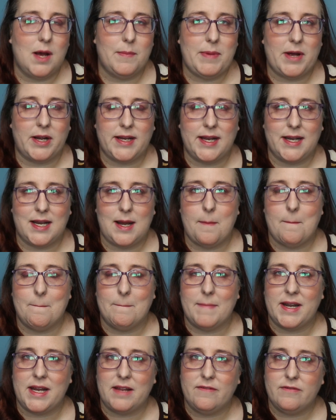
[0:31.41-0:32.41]
about getting
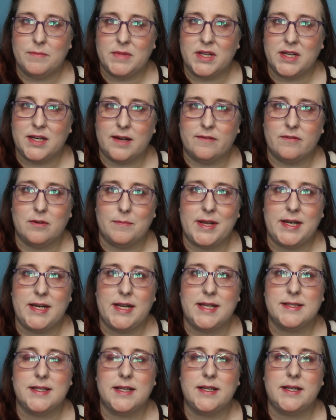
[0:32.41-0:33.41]
money from the government
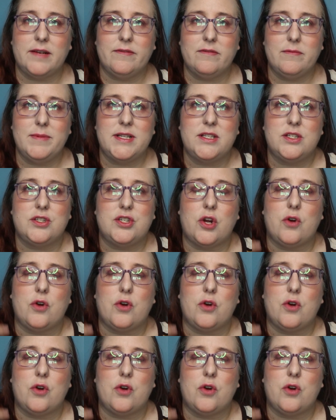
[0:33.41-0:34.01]
is that governments